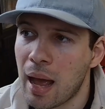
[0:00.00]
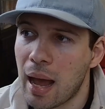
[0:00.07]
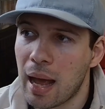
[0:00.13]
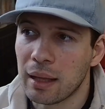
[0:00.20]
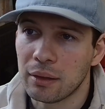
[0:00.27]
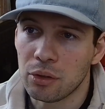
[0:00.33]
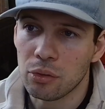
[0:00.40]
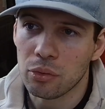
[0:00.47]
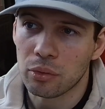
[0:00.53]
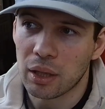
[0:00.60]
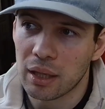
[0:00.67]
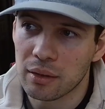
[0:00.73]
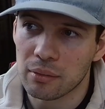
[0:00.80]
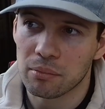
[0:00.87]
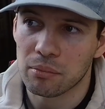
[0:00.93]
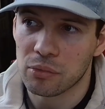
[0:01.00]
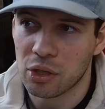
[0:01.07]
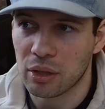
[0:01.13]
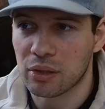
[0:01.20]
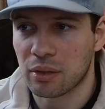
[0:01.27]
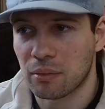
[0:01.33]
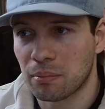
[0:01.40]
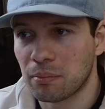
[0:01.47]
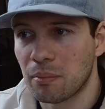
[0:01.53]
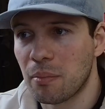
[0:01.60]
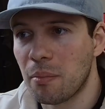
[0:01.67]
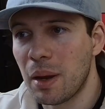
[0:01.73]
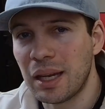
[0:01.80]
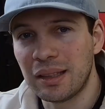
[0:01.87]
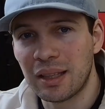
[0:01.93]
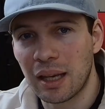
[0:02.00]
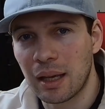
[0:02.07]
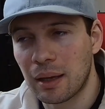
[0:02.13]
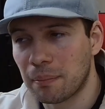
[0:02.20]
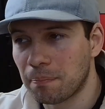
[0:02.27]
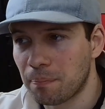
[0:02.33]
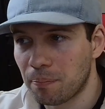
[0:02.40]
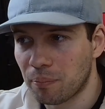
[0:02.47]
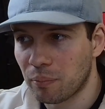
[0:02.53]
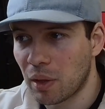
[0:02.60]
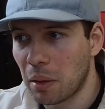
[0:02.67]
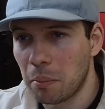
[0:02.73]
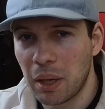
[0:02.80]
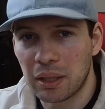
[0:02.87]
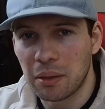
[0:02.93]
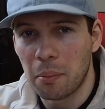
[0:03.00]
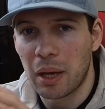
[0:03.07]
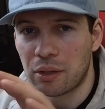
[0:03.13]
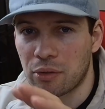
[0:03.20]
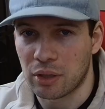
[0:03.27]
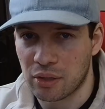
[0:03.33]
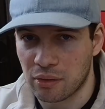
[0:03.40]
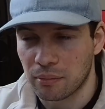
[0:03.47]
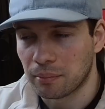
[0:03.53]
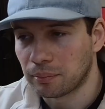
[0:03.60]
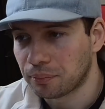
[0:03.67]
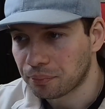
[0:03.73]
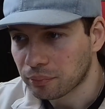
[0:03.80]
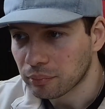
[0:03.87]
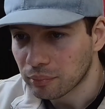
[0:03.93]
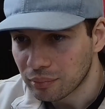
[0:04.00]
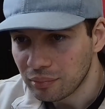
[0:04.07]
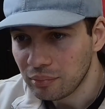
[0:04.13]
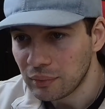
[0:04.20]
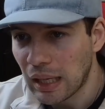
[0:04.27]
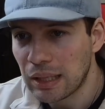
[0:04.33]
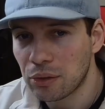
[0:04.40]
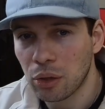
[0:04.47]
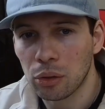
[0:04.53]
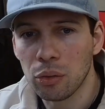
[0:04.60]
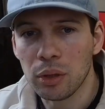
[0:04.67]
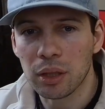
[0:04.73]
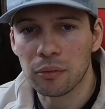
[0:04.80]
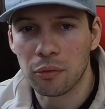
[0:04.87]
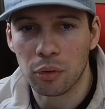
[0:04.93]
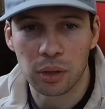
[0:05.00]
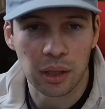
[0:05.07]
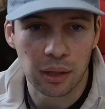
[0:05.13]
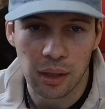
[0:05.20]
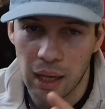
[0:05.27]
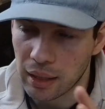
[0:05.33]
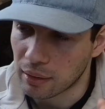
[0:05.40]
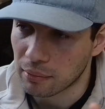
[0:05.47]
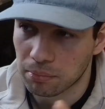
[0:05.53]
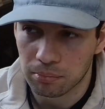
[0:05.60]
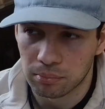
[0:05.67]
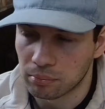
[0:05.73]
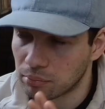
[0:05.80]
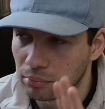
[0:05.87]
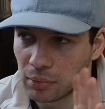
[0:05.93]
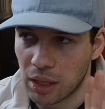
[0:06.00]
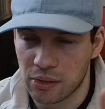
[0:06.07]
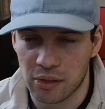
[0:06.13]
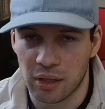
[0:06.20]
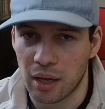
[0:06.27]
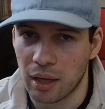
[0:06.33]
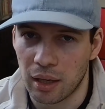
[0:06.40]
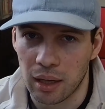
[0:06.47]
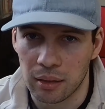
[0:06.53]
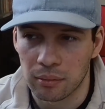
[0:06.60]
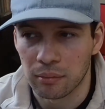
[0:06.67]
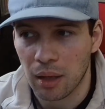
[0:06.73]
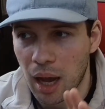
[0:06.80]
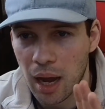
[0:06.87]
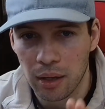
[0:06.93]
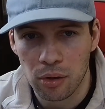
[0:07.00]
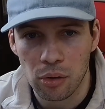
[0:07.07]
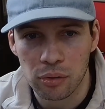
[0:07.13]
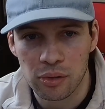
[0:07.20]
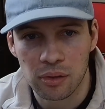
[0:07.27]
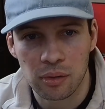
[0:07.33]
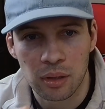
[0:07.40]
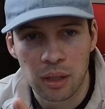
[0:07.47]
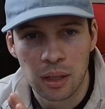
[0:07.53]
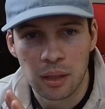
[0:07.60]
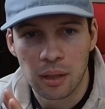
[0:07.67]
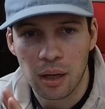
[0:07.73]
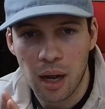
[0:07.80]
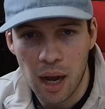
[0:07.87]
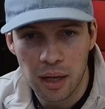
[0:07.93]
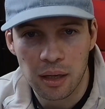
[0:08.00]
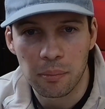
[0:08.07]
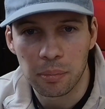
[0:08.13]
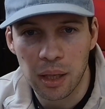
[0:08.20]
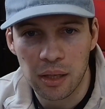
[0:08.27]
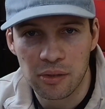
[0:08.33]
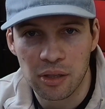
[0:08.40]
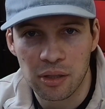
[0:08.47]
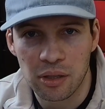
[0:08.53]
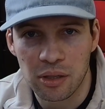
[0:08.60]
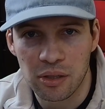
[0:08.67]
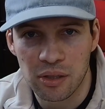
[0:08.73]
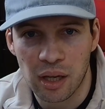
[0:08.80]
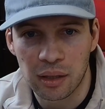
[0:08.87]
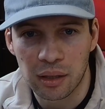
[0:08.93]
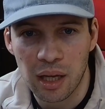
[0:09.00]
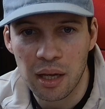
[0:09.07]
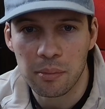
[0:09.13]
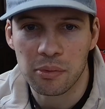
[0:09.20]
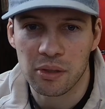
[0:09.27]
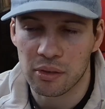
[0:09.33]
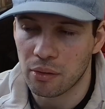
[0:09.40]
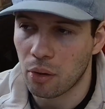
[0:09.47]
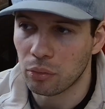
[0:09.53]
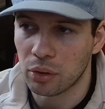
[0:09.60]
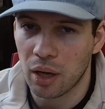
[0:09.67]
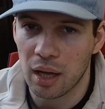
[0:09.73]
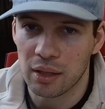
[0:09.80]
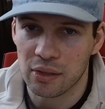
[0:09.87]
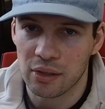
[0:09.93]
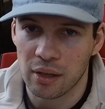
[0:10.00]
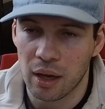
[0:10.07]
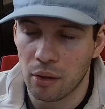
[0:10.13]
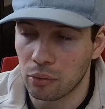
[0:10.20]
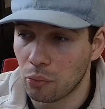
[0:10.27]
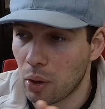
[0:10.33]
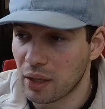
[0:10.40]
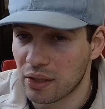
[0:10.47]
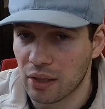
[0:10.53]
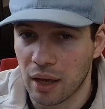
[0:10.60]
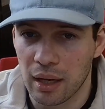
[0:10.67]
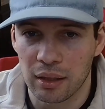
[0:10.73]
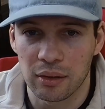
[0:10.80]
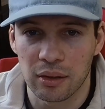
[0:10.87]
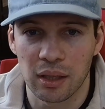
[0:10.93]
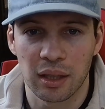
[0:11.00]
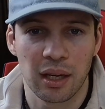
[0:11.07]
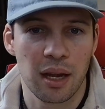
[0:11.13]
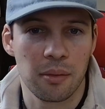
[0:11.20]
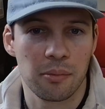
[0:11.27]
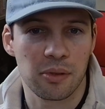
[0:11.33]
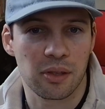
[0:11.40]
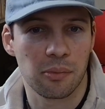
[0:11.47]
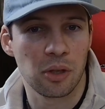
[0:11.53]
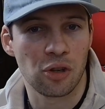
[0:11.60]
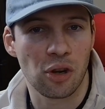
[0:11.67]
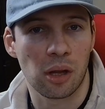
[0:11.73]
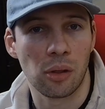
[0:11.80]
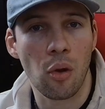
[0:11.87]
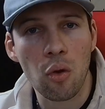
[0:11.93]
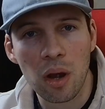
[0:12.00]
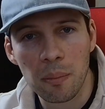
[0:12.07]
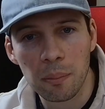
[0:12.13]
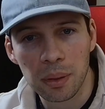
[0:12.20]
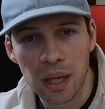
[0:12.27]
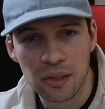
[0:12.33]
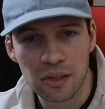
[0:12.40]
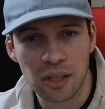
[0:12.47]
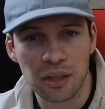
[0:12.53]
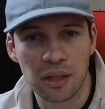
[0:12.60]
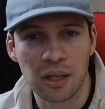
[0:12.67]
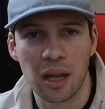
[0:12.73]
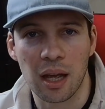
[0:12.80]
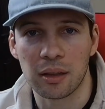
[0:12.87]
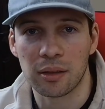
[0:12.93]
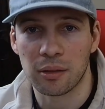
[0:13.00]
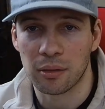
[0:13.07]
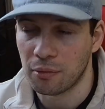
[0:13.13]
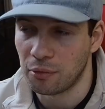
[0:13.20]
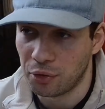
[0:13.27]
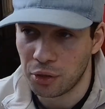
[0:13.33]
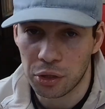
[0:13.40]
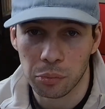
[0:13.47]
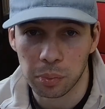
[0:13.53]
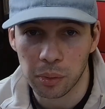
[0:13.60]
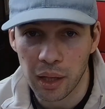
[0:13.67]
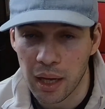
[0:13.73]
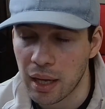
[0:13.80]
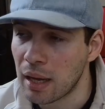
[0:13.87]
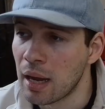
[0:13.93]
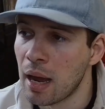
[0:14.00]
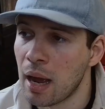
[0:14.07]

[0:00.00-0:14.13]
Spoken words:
And you can just make the metrics. And you're looking for the let's say again, high cost, high complexity design games on the other side, on one side, and the games which are low complexity and free to play.